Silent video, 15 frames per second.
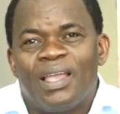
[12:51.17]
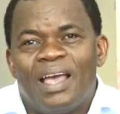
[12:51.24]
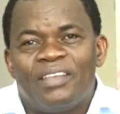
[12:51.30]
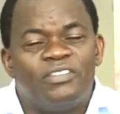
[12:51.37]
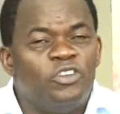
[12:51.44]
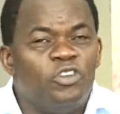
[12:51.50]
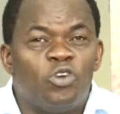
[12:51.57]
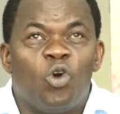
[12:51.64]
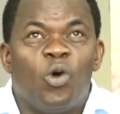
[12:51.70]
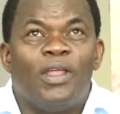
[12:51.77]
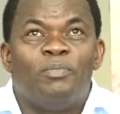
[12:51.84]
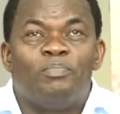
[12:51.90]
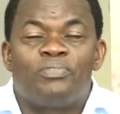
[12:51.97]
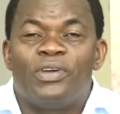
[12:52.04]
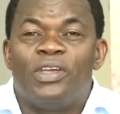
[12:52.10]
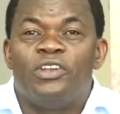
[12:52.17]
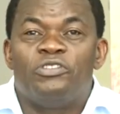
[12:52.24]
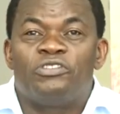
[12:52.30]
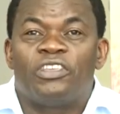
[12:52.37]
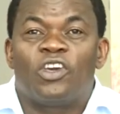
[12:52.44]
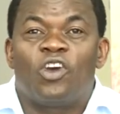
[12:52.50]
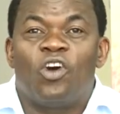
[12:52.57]
As in, you go and pray and you
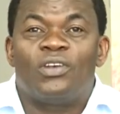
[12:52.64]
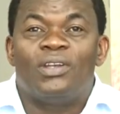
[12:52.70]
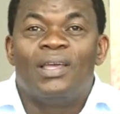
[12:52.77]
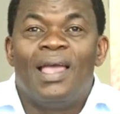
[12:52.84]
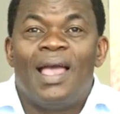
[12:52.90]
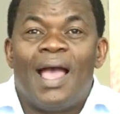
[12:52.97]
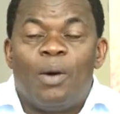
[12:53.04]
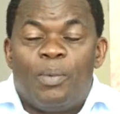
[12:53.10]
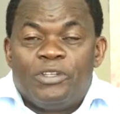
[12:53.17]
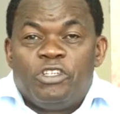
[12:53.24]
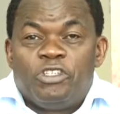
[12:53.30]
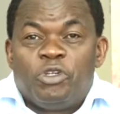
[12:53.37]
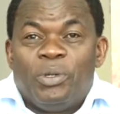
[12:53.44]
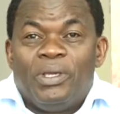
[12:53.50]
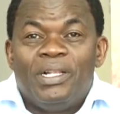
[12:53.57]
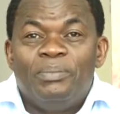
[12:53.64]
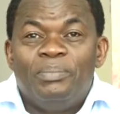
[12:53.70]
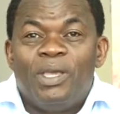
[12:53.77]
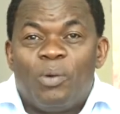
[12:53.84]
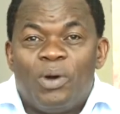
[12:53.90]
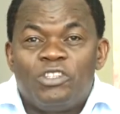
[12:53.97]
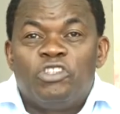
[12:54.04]
say, God, I want you to heal
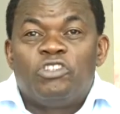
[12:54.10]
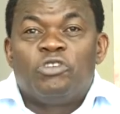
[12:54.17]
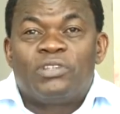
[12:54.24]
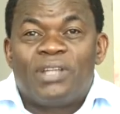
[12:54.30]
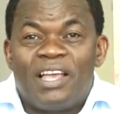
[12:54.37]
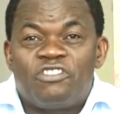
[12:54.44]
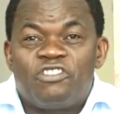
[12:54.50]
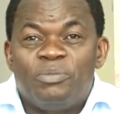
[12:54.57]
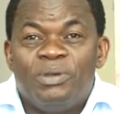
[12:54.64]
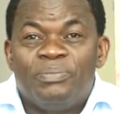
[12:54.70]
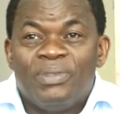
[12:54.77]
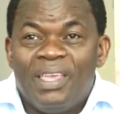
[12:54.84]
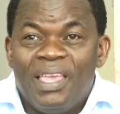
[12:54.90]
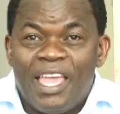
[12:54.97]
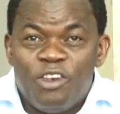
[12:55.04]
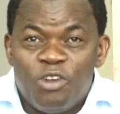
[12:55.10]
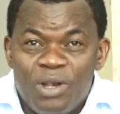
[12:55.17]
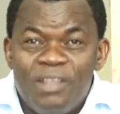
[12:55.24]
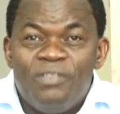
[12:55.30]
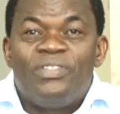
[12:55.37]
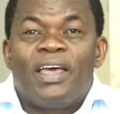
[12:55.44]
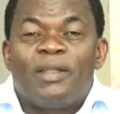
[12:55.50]
me. I want you to touch me. And you
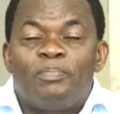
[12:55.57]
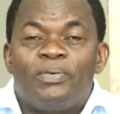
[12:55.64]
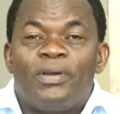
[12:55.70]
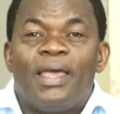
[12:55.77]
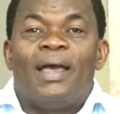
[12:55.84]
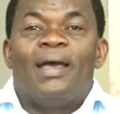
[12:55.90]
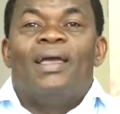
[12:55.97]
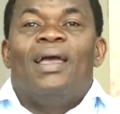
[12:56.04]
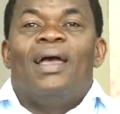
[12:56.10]
leave that prayer